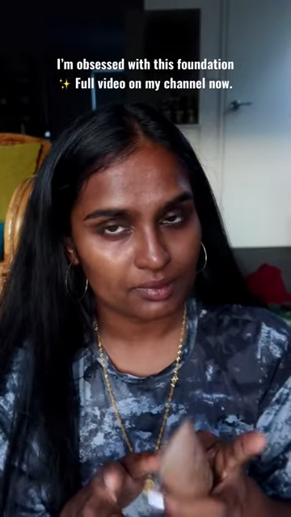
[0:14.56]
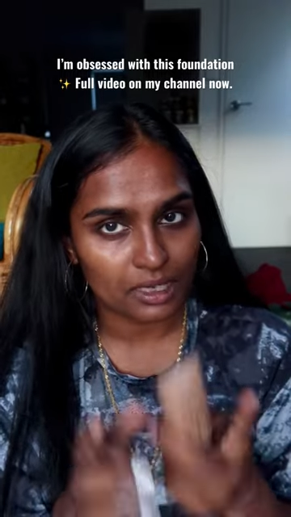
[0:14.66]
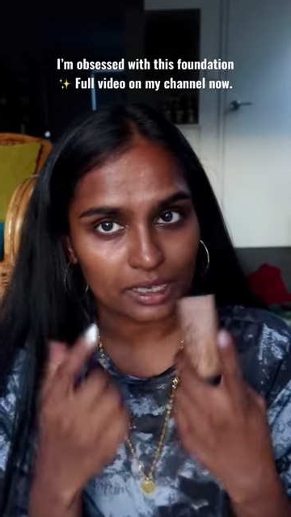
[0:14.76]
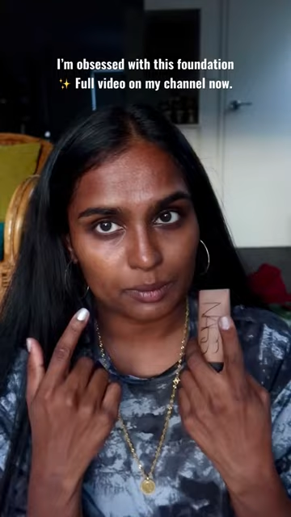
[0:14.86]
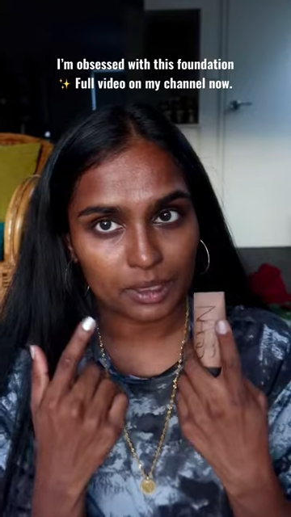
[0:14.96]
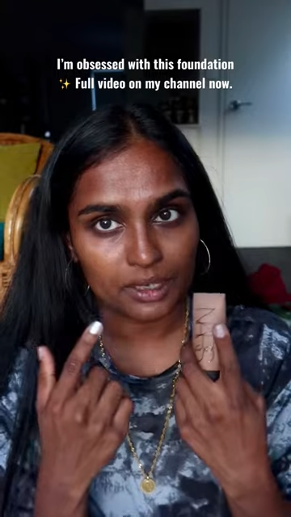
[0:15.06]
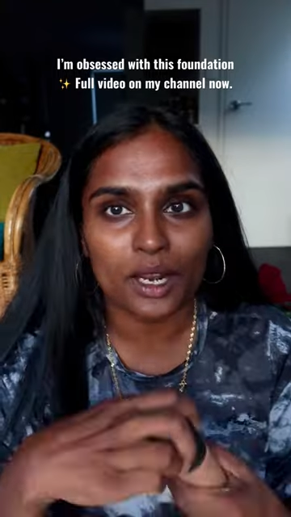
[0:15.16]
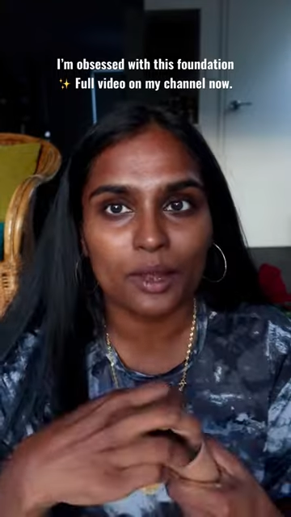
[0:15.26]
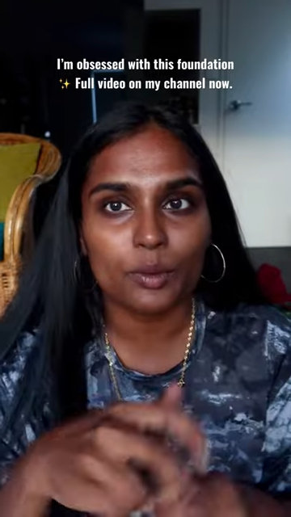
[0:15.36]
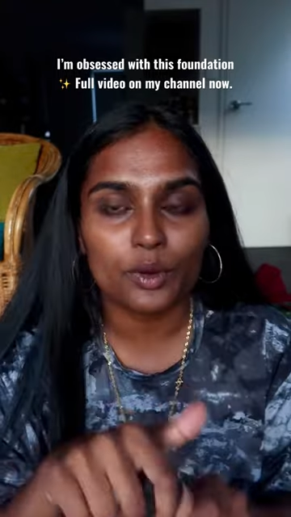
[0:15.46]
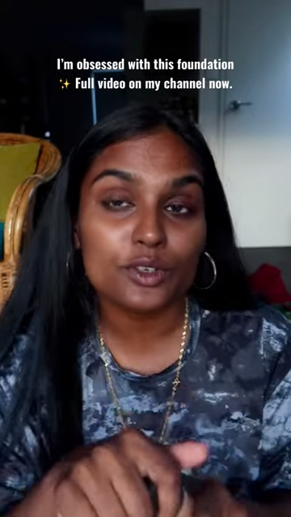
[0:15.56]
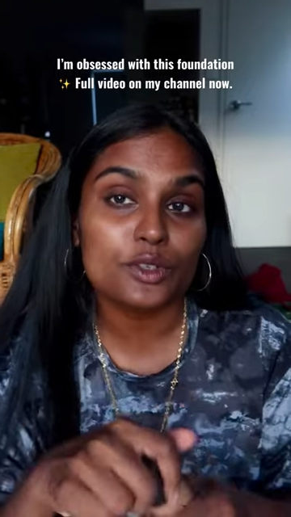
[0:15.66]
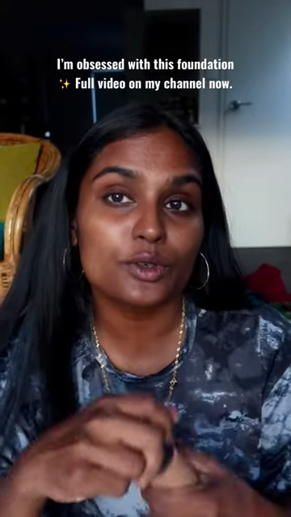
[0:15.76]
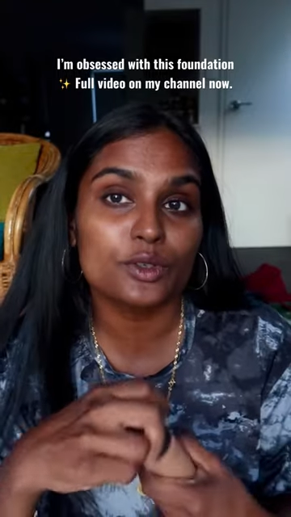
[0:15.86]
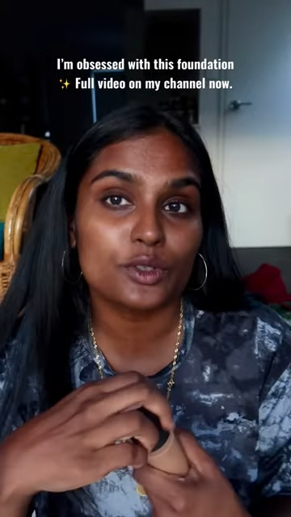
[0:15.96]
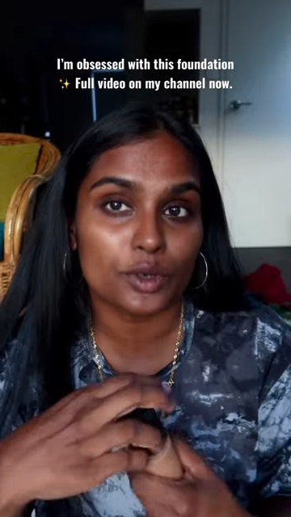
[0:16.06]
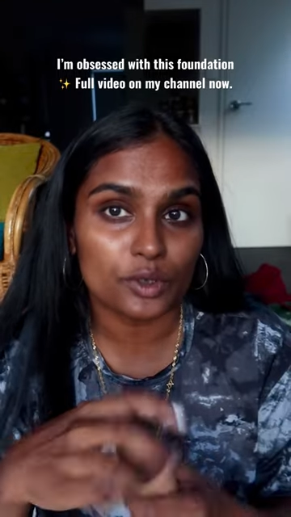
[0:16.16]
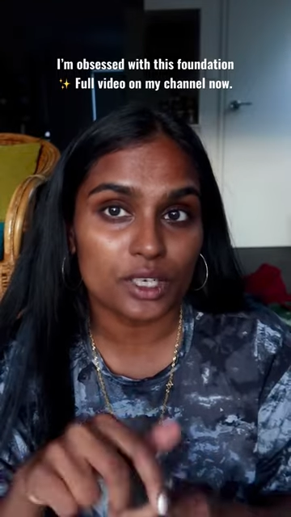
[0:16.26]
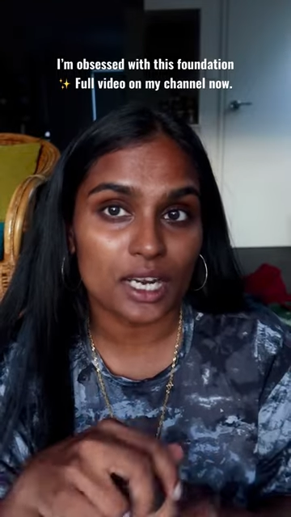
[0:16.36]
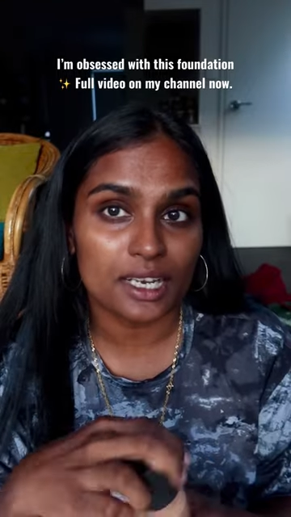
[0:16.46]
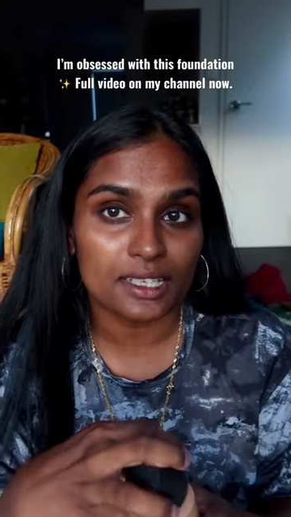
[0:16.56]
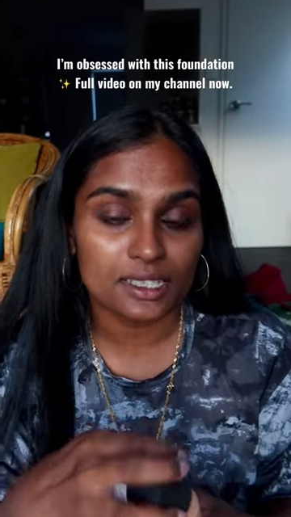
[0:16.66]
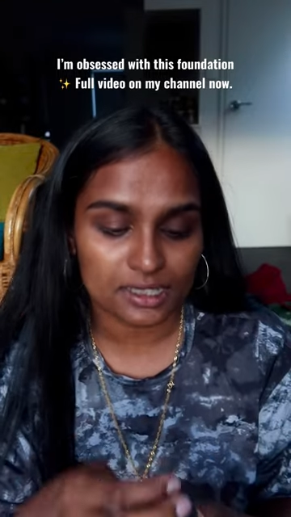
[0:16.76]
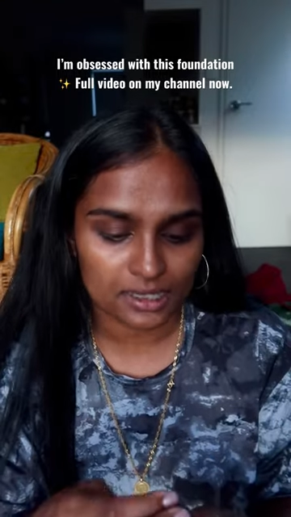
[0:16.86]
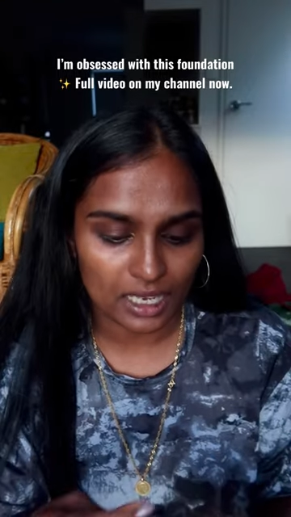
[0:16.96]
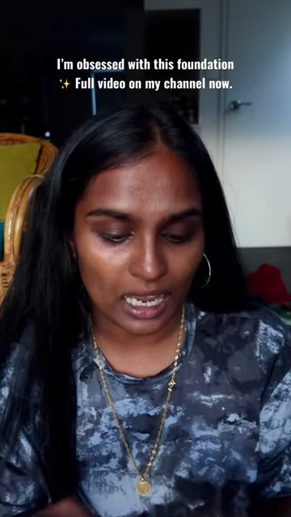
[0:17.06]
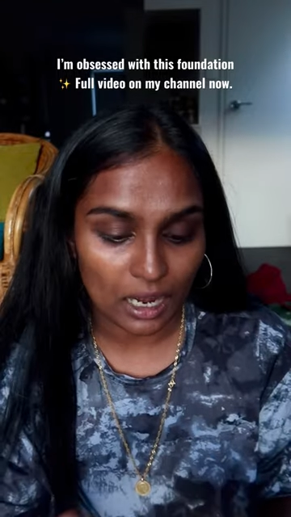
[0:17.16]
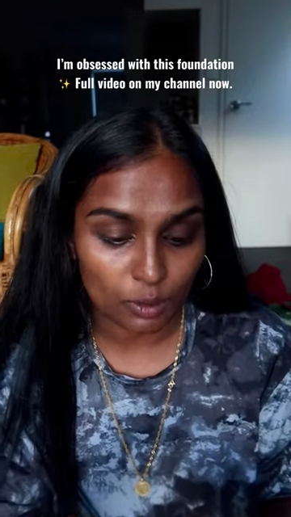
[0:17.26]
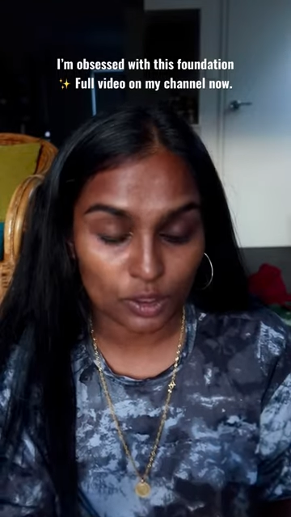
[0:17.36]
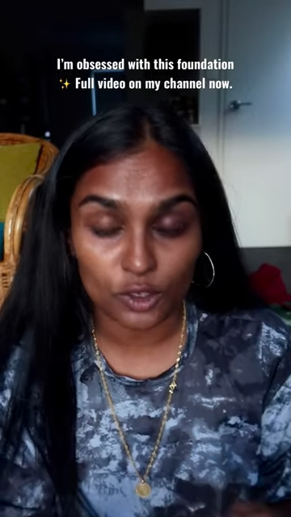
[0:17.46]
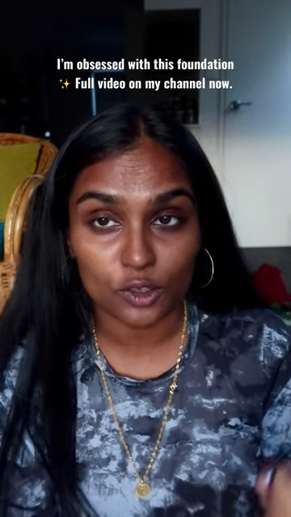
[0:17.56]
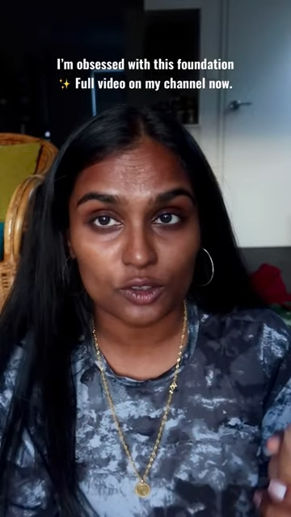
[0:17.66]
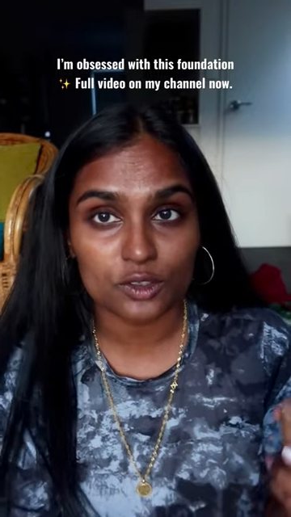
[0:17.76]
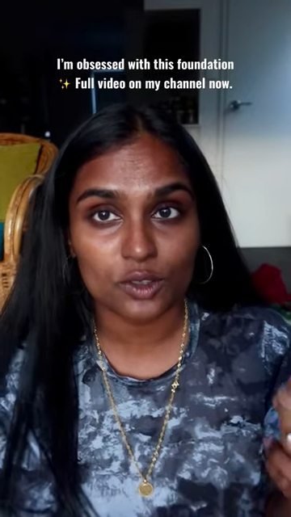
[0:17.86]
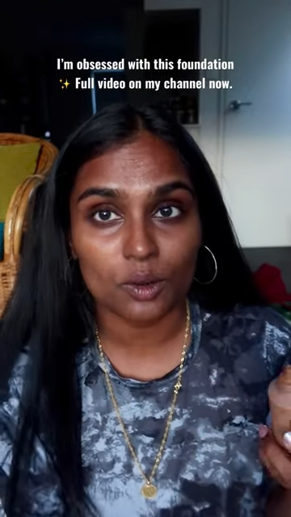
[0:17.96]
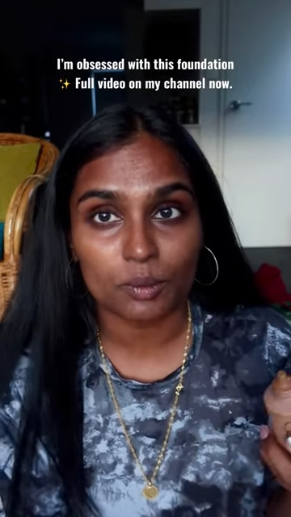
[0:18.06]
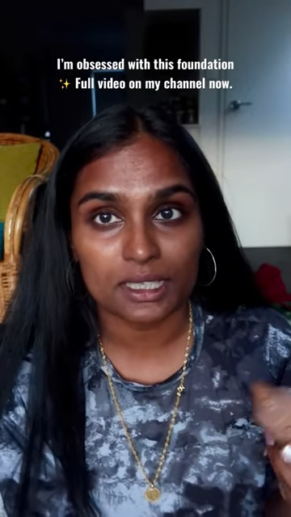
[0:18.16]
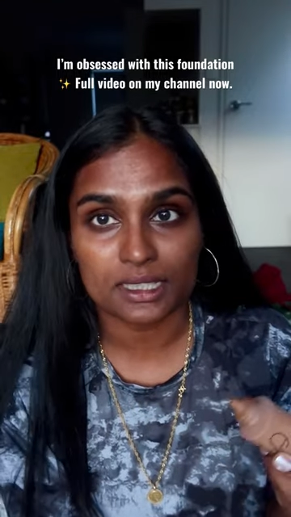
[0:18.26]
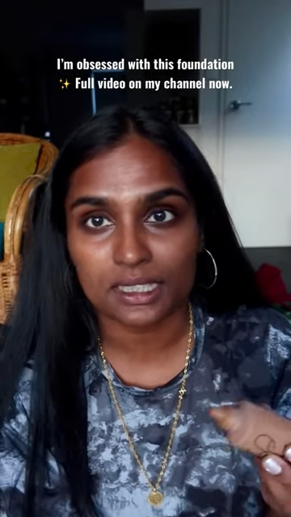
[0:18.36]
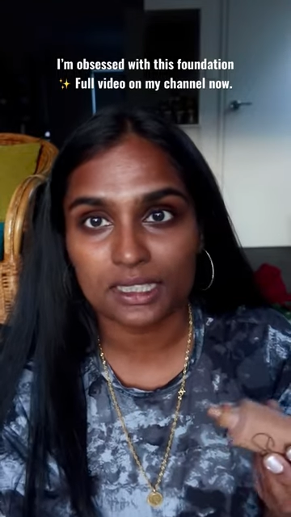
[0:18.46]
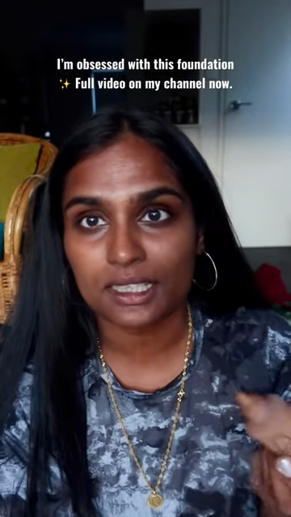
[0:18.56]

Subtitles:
like me. I want to show you guys how it looks on my skin,